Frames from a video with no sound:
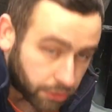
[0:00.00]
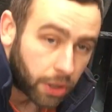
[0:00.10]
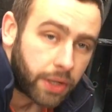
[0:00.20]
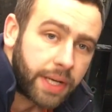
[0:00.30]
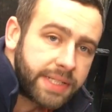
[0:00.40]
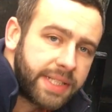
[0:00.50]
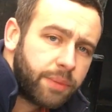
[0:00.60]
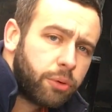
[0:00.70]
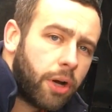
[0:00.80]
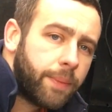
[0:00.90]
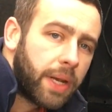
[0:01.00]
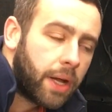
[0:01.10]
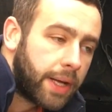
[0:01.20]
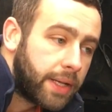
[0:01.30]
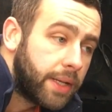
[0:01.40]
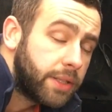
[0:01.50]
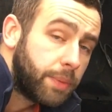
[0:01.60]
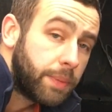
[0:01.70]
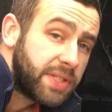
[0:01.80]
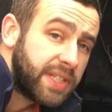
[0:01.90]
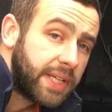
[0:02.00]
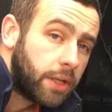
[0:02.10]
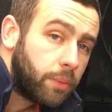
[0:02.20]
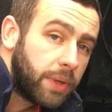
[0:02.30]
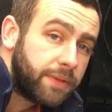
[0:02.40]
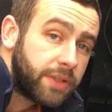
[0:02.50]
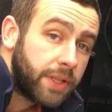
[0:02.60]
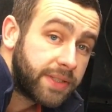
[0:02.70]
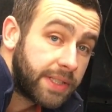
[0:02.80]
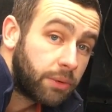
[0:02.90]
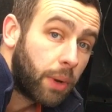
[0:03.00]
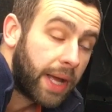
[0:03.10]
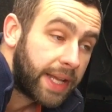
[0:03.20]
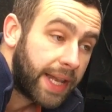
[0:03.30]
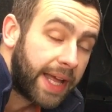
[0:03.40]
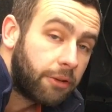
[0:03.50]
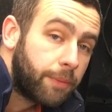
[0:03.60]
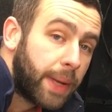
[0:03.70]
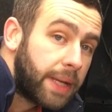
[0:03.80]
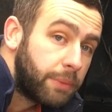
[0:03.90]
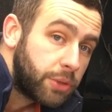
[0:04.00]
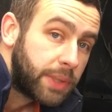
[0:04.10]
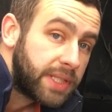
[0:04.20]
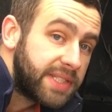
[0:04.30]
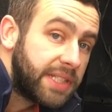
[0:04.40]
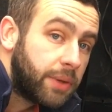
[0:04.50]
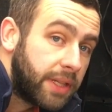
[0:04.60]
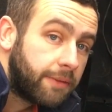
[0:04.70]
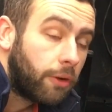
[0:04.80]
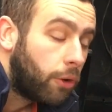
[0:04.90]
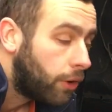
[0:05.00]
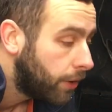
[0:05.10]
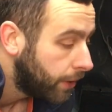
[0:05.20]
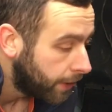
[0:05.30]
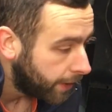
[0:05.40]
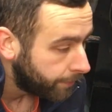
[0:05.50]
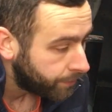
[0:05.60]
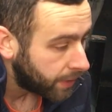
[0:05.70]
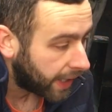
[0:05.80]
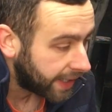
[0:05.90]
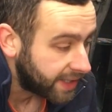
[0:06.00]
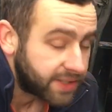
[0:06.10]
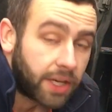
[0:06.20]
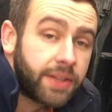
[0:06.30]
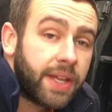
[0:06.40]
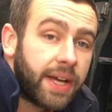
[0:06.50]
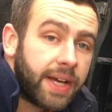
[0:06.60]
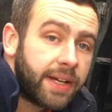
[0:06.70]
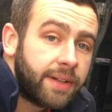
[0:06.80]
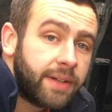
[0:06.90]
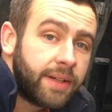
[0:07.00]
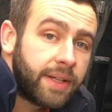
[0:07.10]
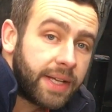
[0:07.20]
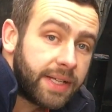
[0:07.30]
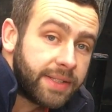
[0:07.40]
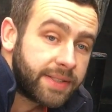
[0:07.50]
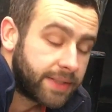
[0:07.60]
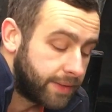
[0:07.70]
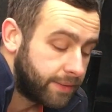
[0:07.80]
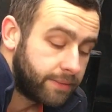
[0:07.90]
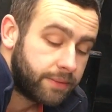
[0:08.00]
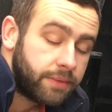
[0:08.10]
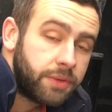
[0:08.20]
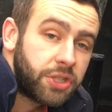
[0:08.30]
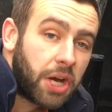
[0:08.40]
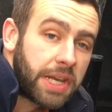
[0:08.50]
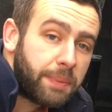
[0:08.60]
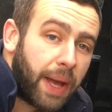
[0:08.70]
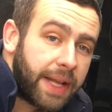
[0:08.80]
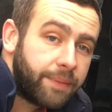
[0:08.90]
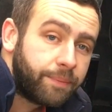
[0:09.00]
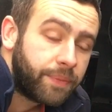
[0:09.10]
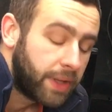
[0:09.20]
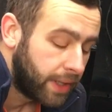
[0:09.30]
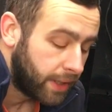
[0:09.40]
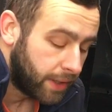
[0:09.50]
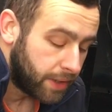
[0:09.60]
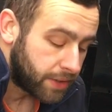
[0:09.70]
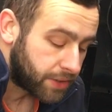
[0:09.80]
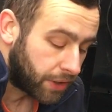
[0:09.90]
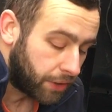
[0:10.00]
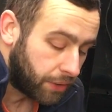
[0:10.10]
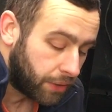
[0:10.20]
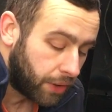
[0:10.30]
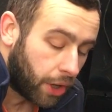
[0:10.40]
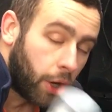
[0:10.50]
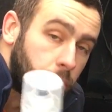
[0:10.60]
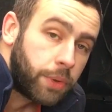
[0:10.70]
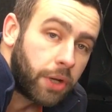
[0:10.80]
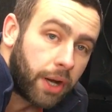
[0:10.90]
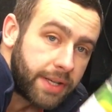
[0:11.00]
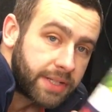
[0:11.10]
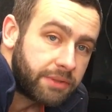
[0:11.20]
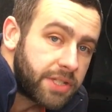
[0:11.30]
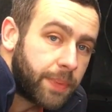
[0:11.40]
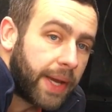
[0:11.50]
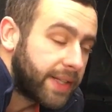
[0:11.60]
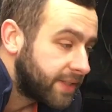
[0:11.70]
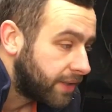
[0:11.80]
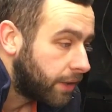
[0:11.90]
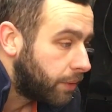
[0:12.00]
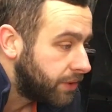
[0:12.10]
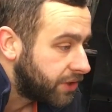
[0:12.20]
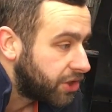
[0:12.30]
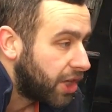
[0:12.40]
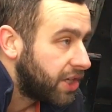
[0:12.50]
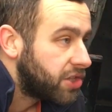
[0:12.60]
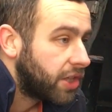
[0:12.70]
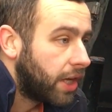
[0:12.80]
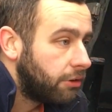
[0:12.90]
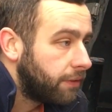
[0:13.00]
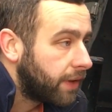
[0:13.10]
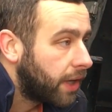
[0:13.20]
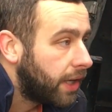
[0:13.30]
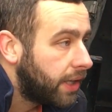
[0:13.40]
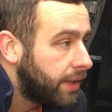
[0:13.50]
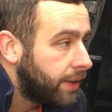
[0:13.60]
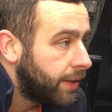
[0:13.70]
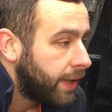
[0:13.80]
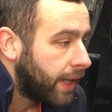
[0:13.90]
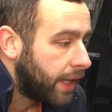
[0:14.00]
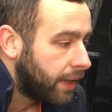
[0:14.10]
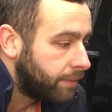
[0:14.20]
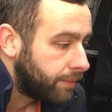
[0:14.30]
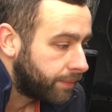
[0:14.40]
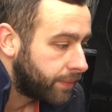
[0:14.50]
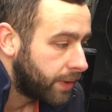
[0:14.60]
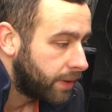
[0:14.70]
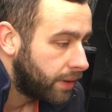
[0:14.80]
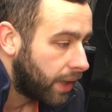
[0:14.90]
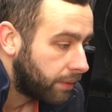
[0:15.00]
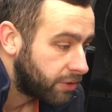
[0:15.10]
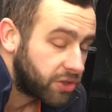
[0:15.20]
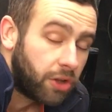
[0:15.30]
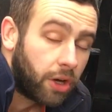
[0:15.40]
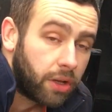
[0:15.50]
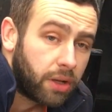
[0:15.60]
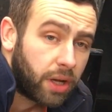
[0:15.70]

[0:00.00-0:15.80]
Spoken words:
got a nice zinc primer line to put my seal on with, so there's still a layer of paint between the seal and the floor, and inside there is shiny paint. So I hope you guys can respect that I wanted to change the colour of the car. I'm just not